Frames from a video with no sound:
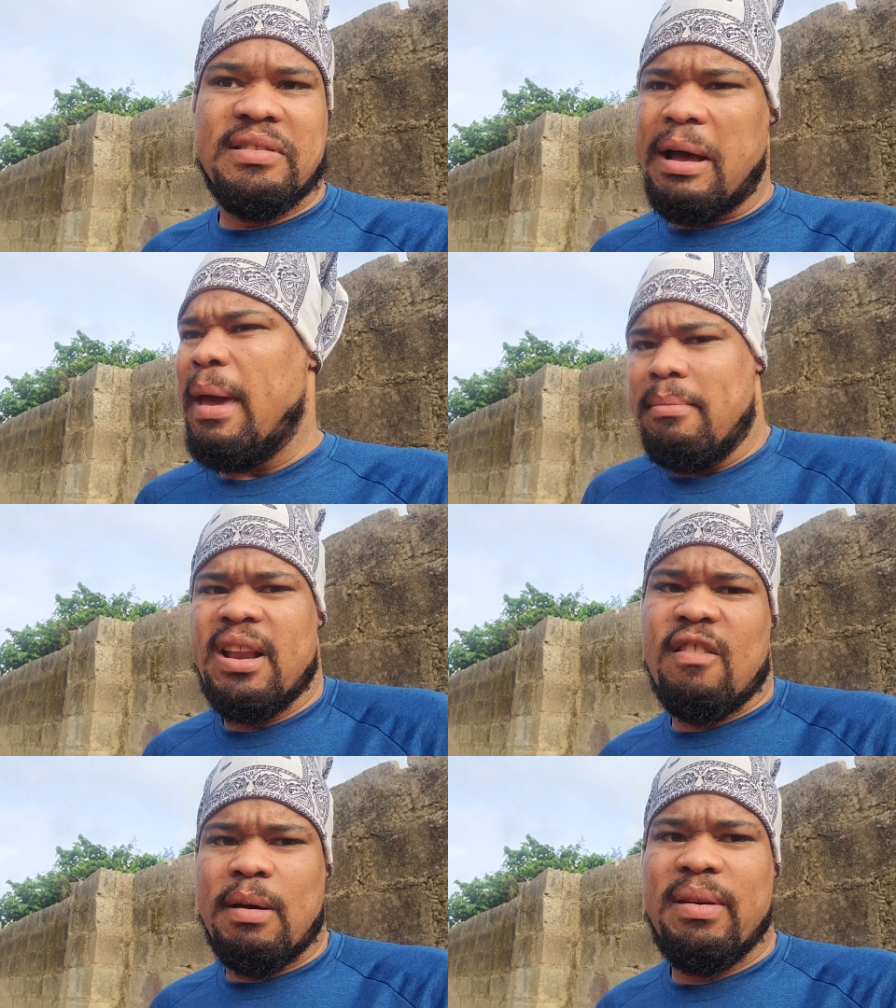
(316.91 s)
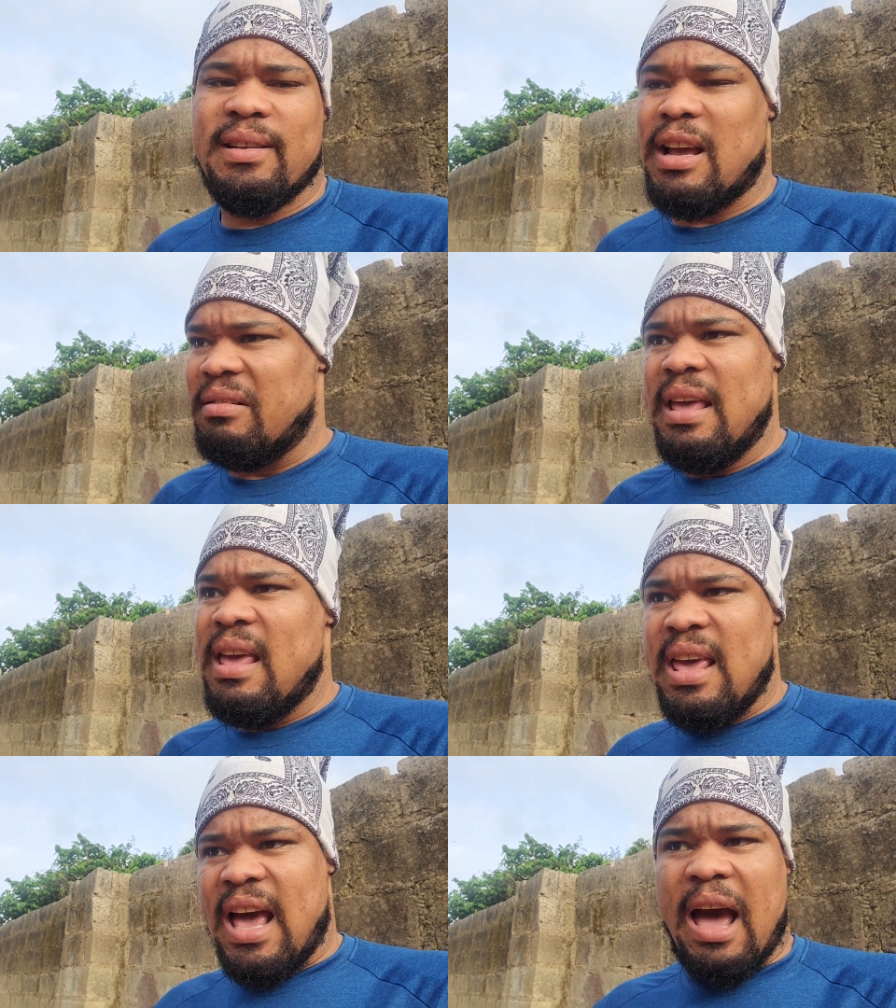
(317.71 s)
So I made money off my pigs.
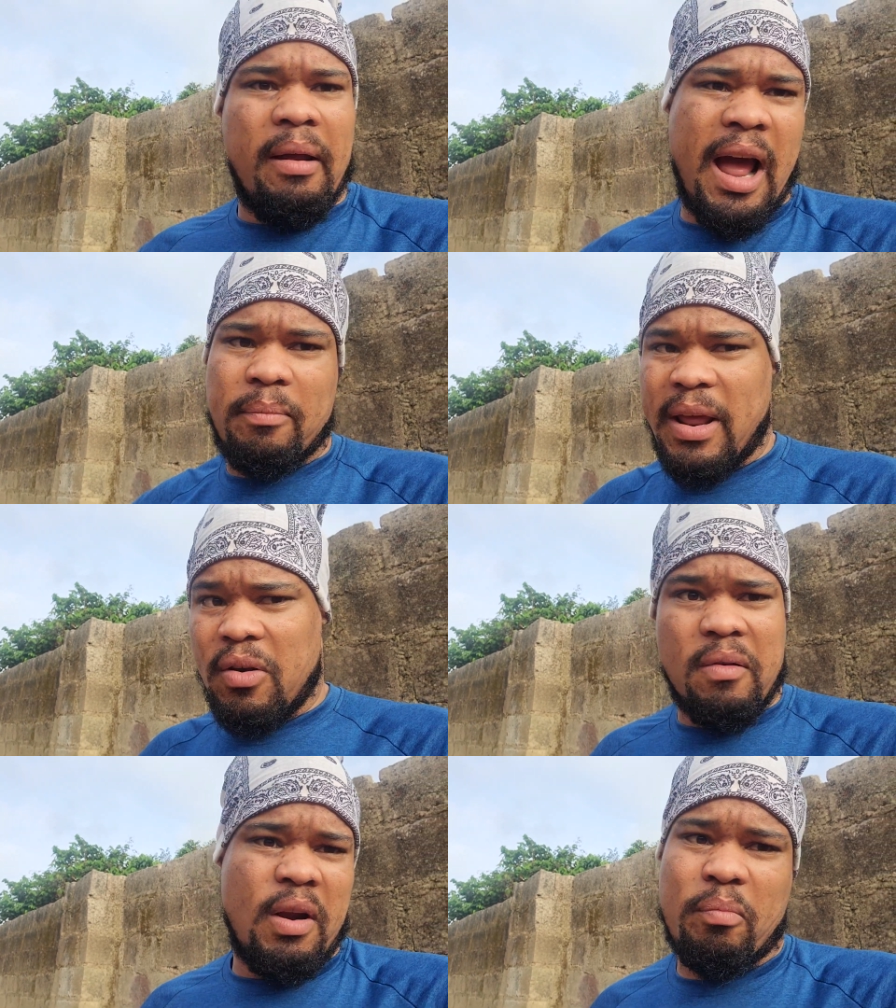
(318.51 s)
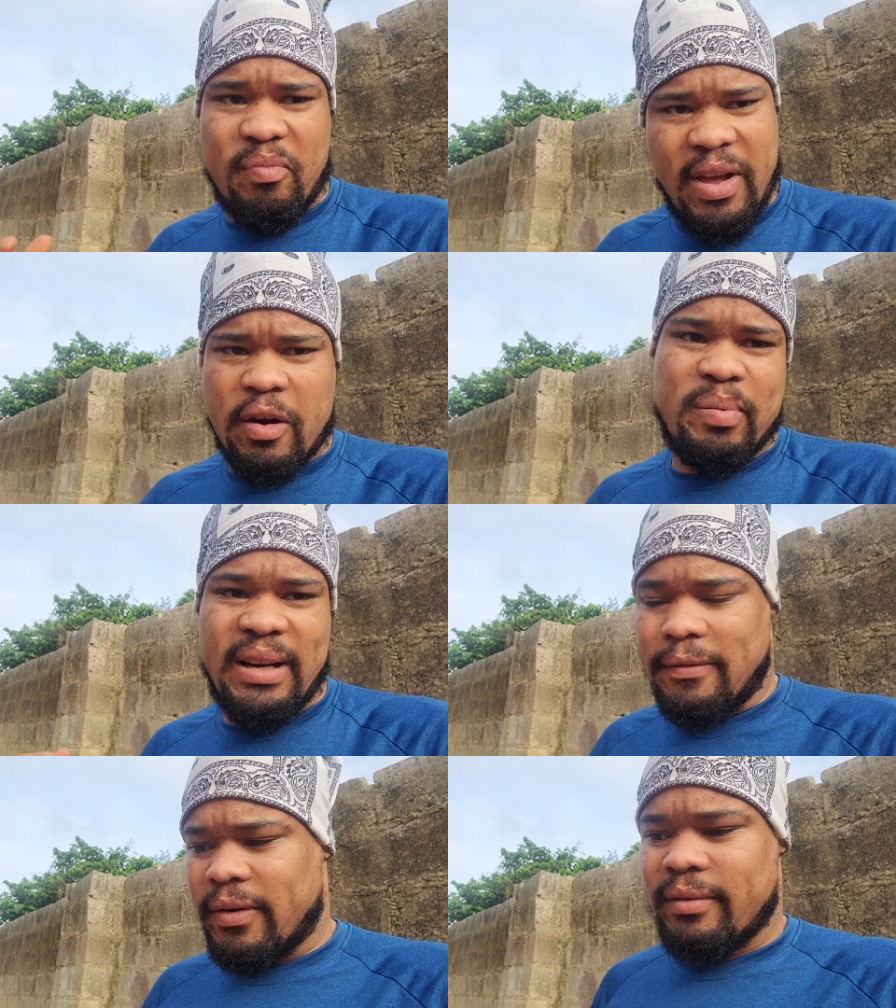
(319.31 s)
They were very
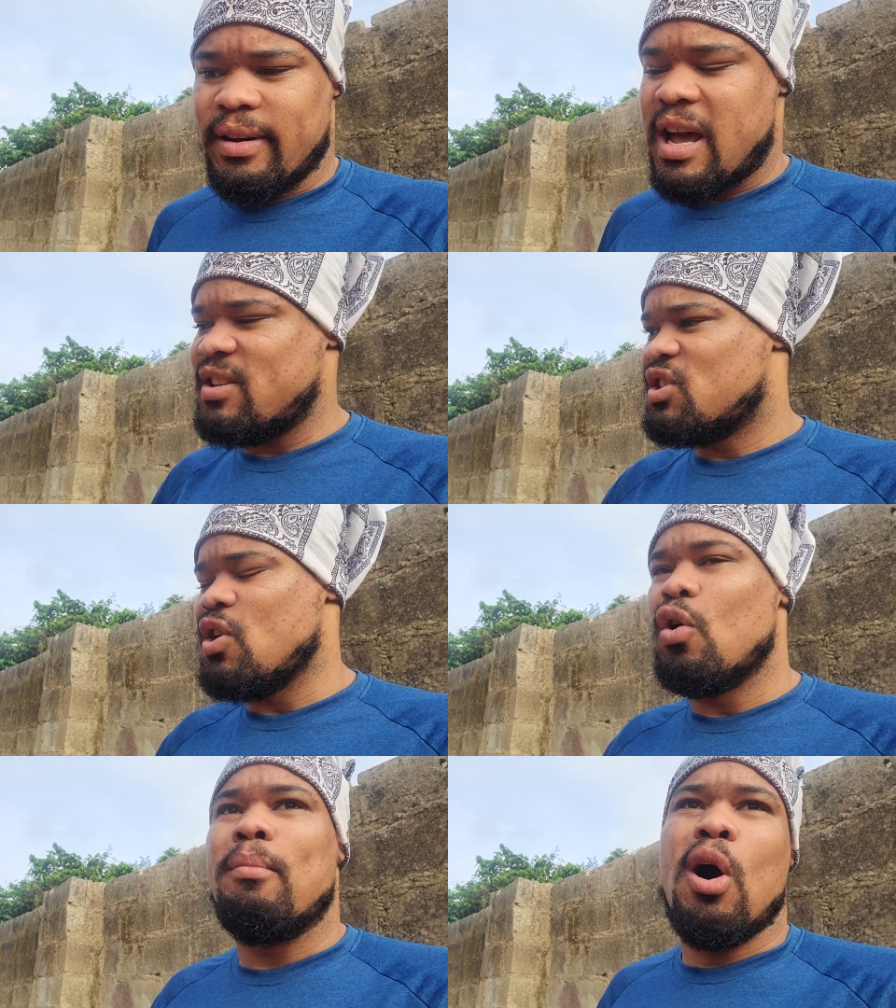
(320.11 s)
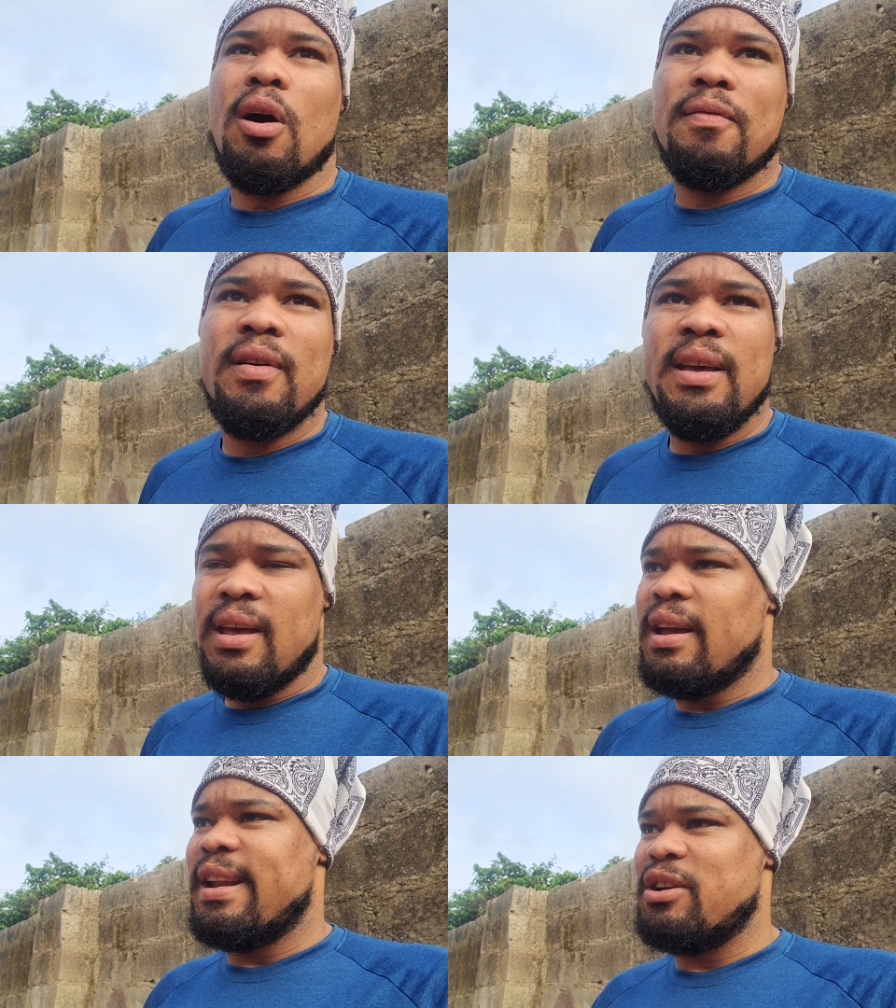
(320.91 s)
prolific. You know, I just sold them off,
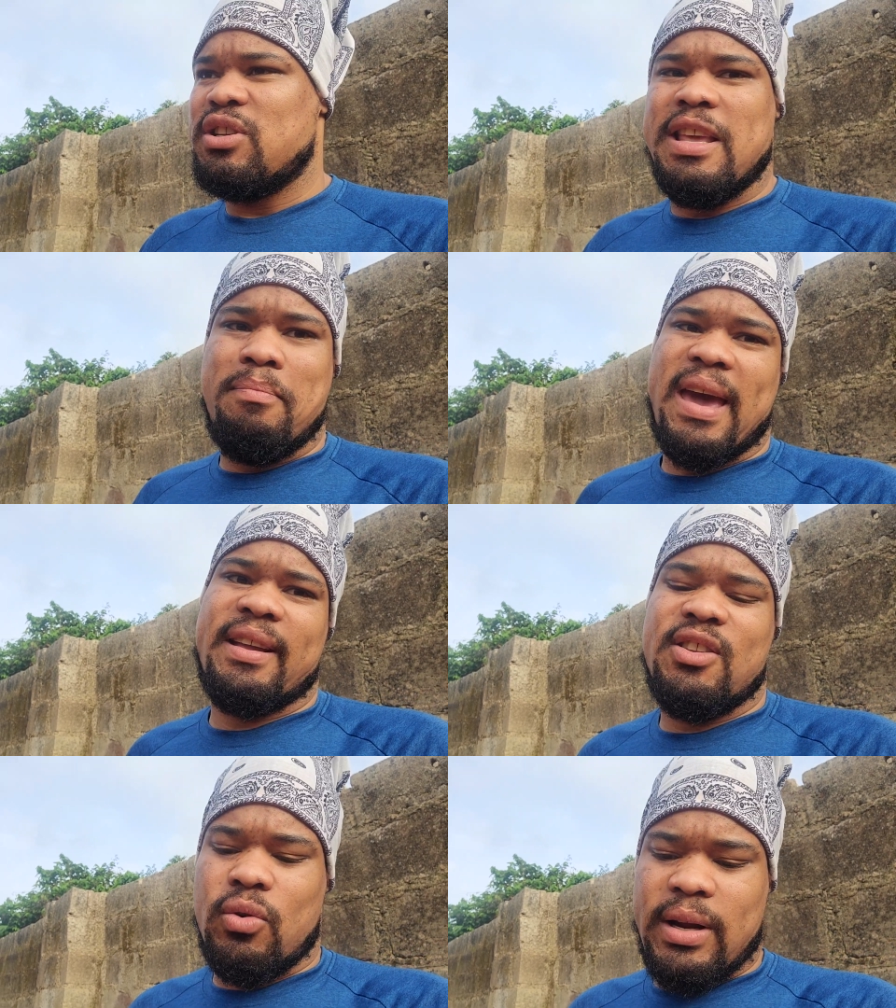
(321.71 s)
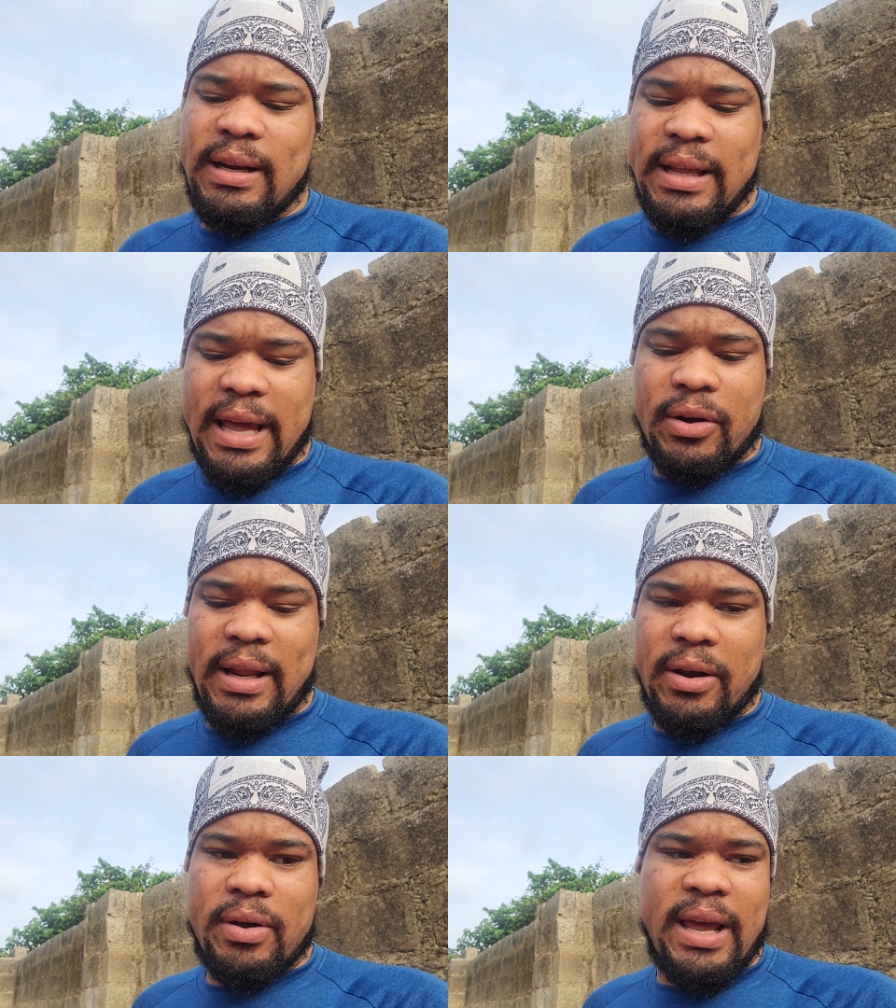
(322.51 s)
and I'll just get back into it at a
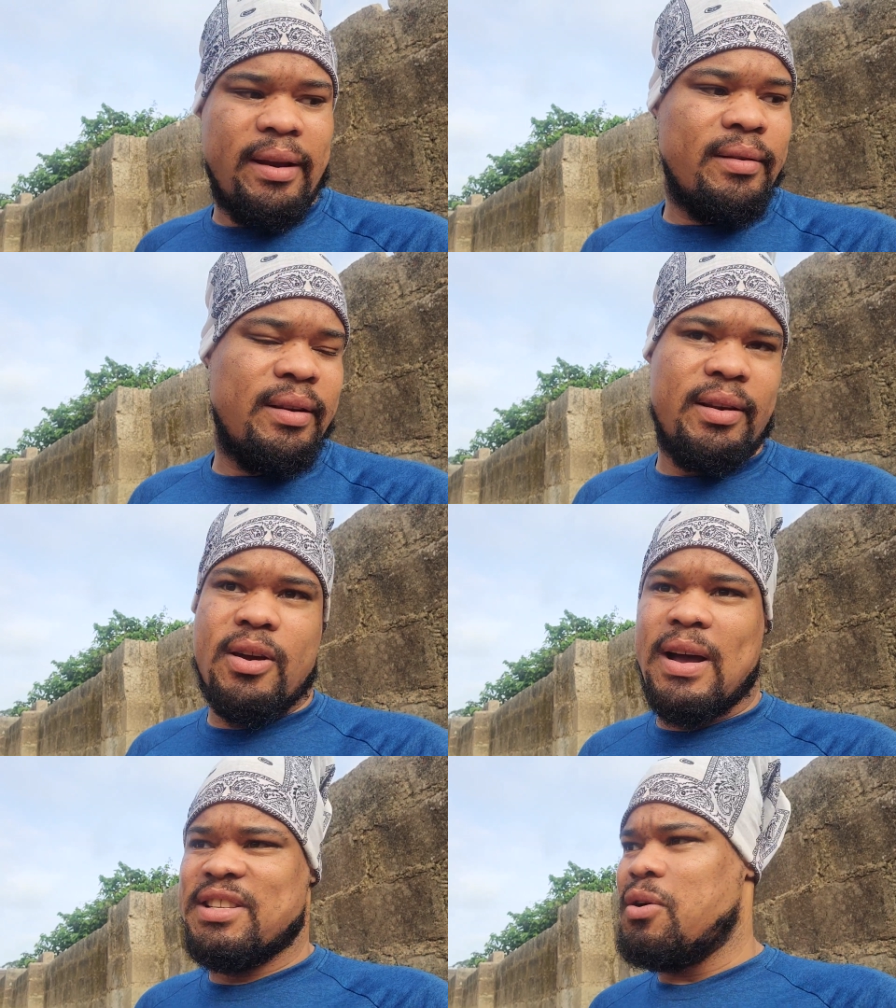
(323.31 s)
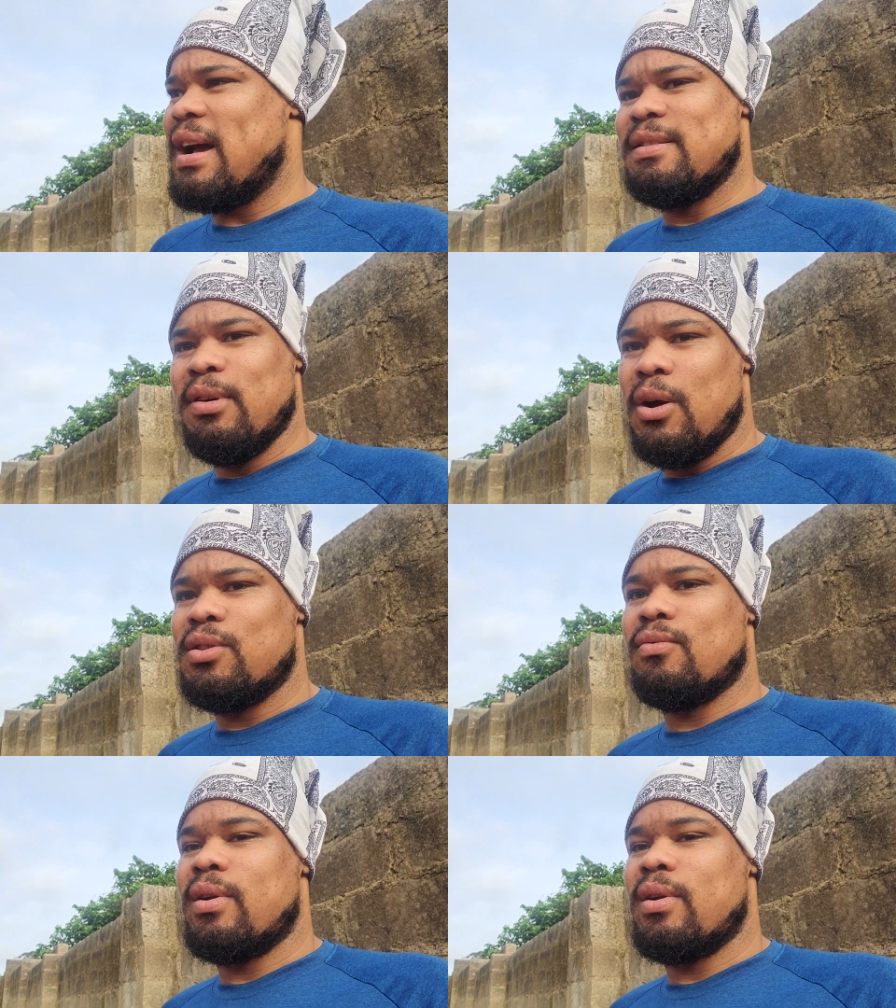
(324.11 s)
later date. You know, I still got some goats